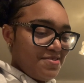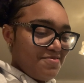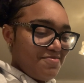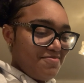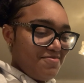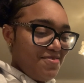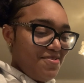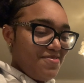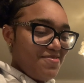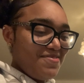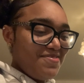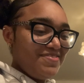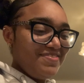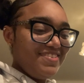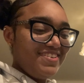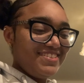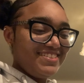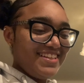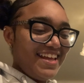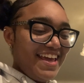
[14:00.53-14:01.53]
Whoa,
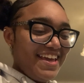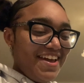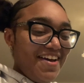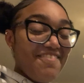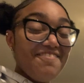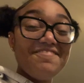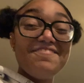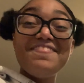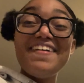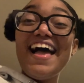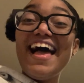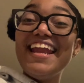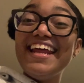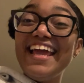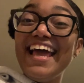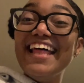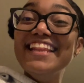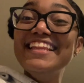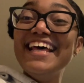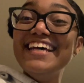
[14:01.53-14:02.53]
there's like confetti
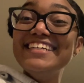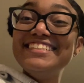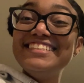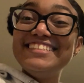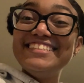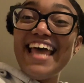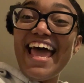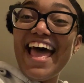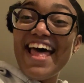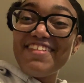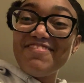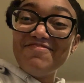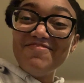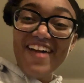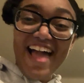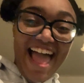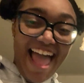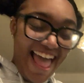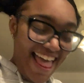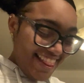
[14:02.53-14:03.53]
in the shed,
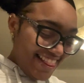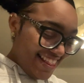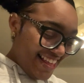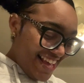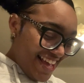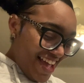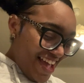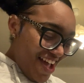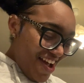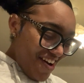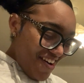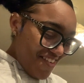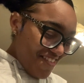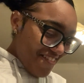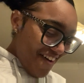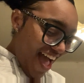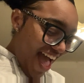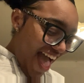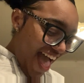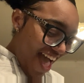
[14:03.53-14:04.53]
man!
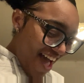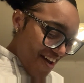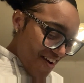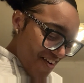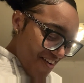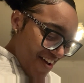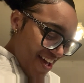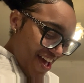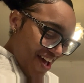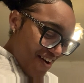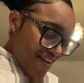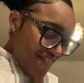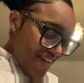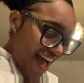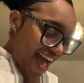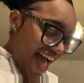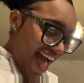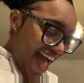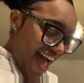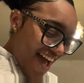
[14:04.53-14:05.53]
Wow!
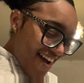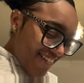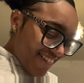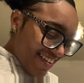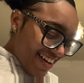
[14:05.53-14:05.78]
Wow!